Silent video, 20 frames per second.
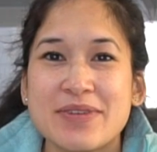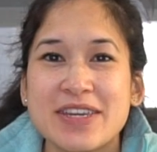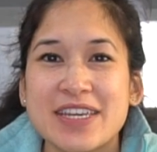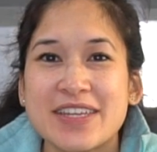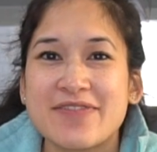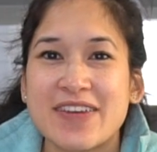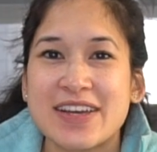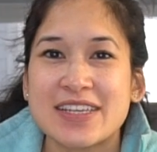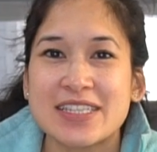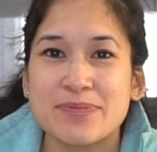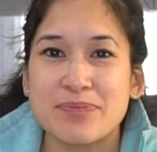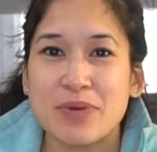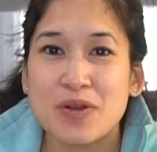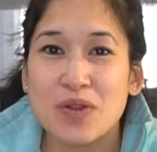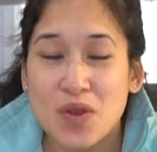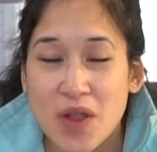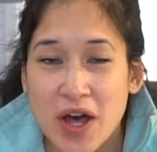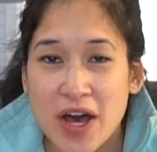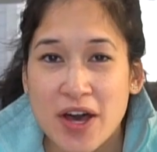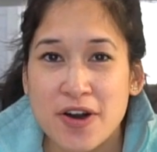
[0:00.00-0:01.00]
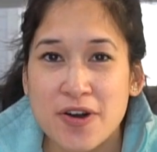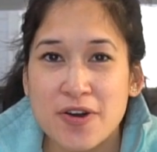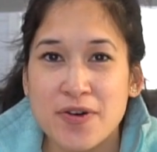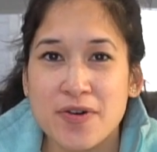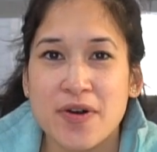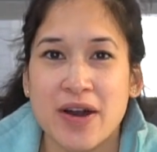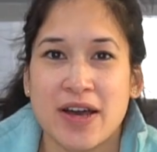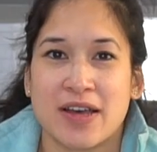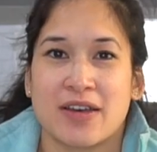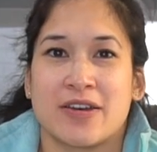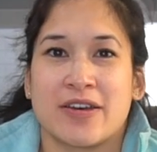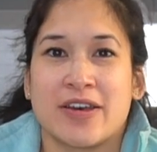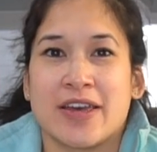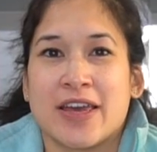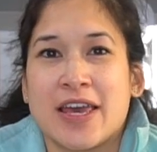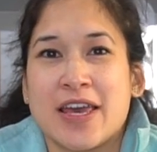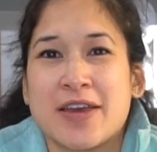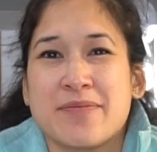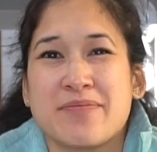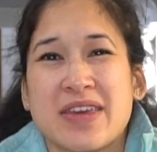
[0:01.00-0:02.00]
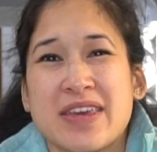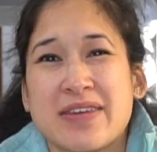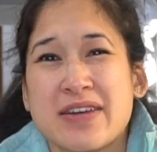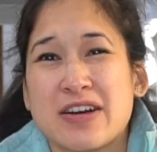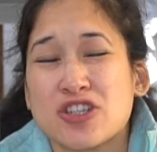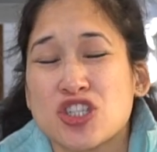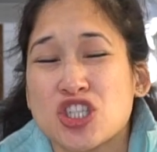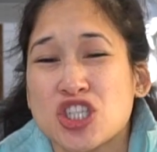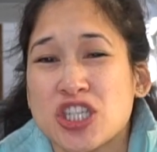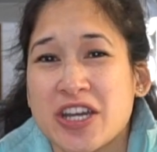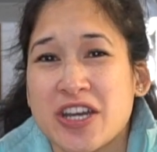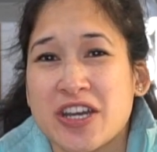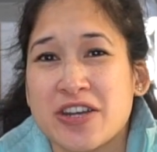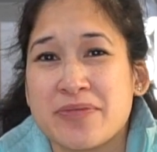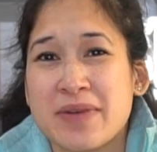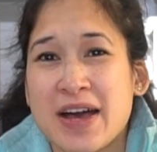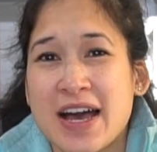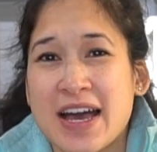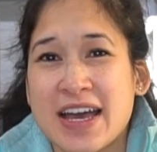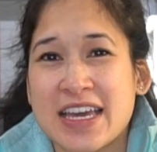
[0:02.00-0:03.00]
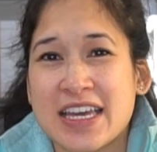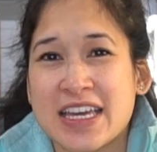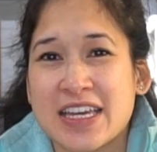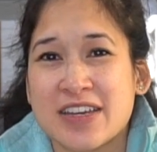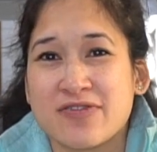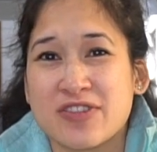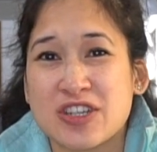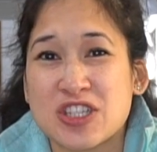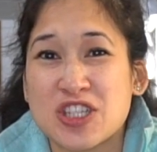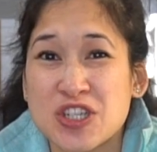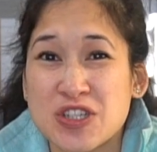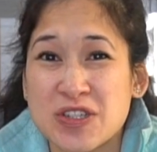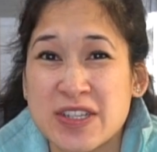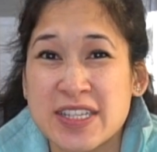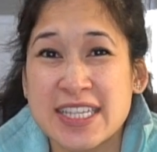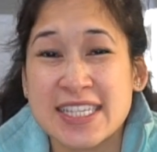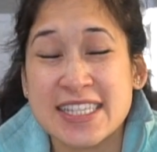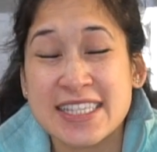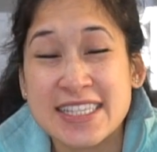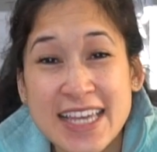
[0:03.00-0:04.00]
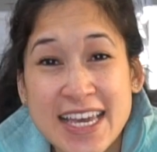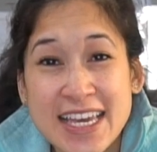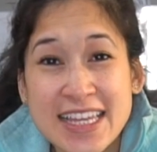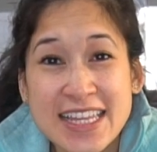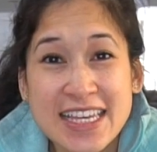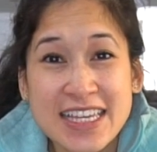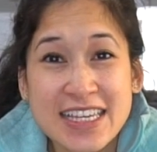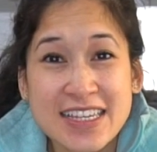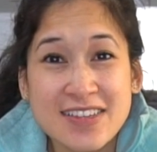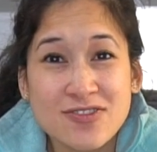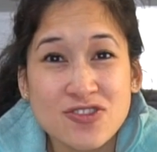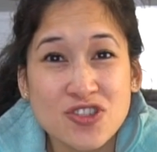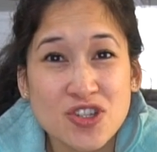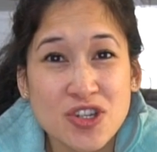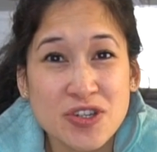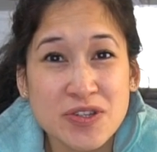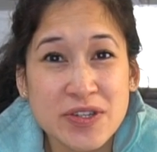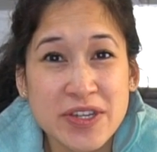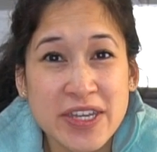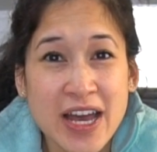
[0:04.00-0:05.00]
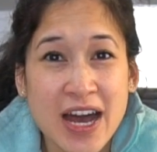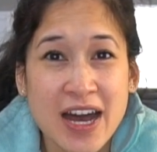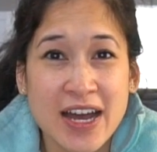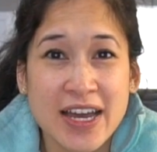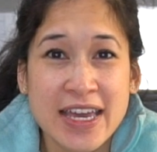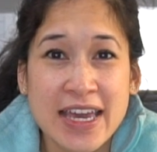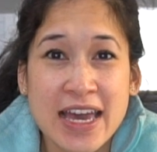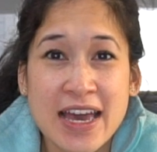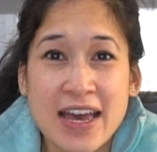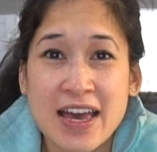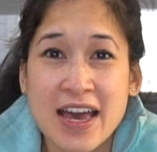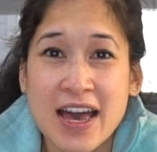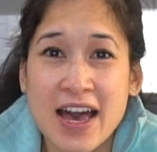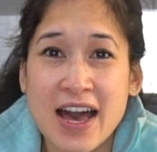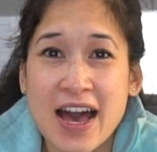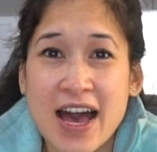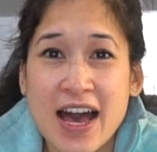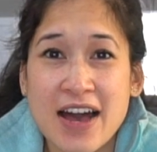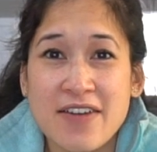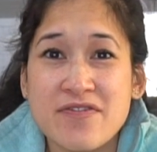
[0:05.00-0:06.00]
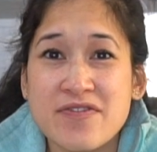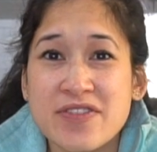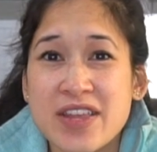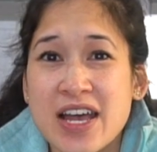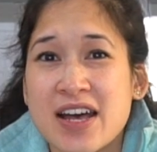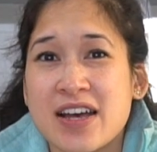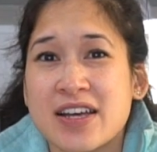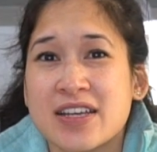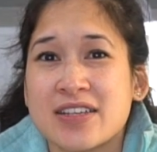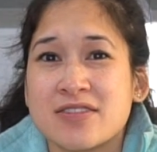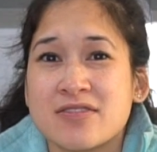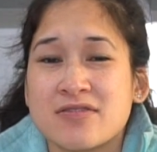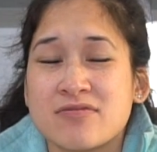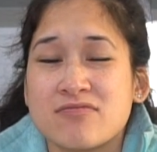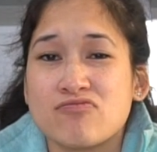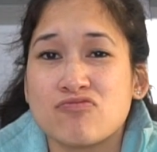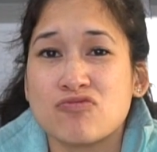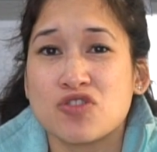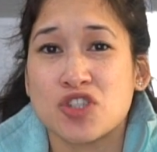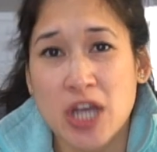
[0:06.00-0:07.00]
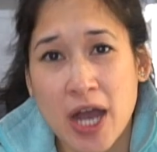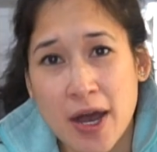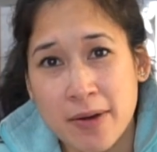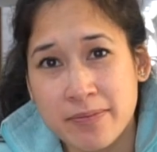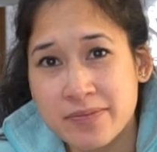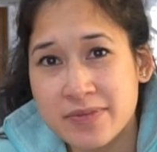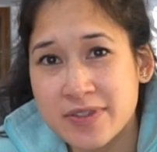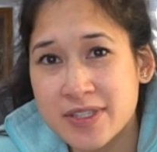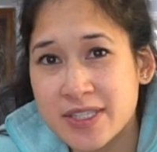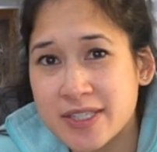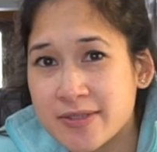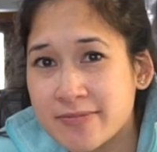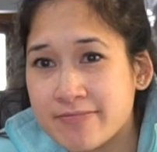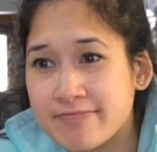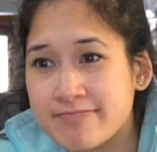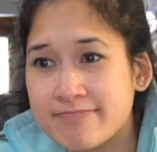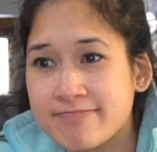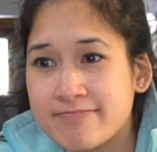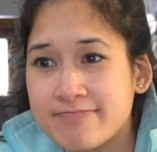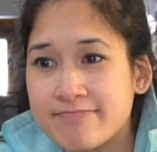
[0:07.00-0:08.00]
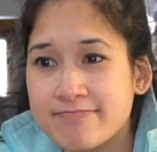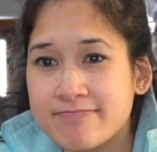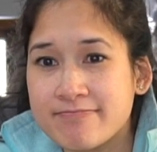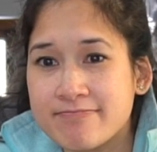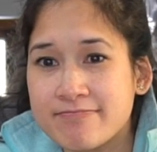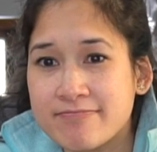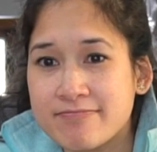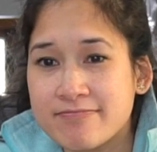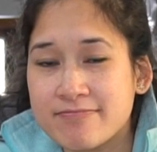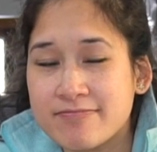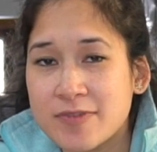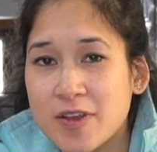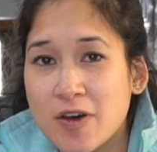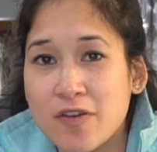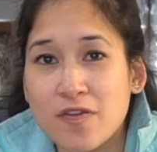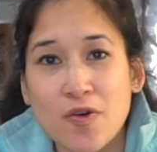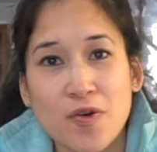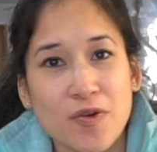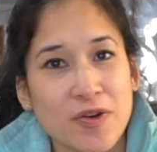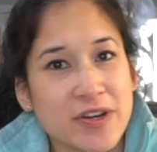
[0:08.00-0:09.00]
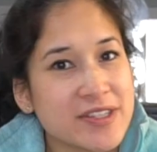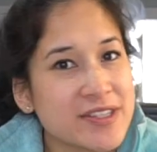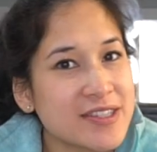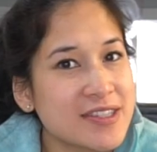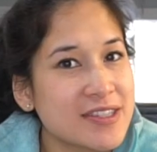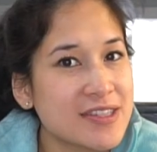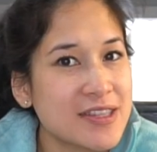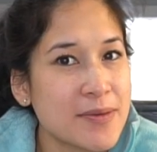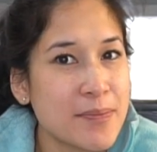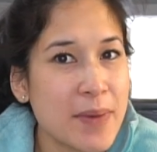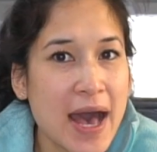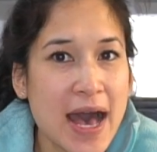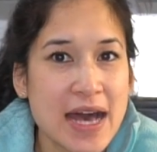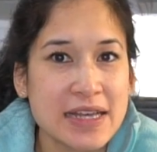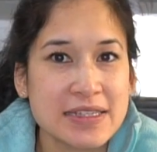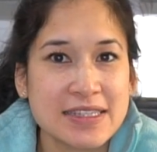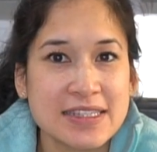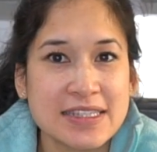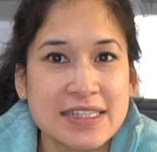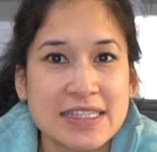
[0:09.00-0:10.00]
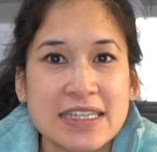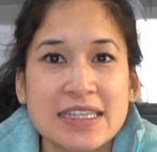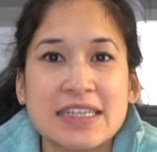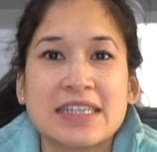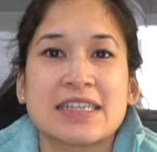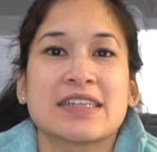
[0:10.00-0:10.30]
me advice below. Maybe I'll share my returning to skating journey. I have not jumped, of course, the past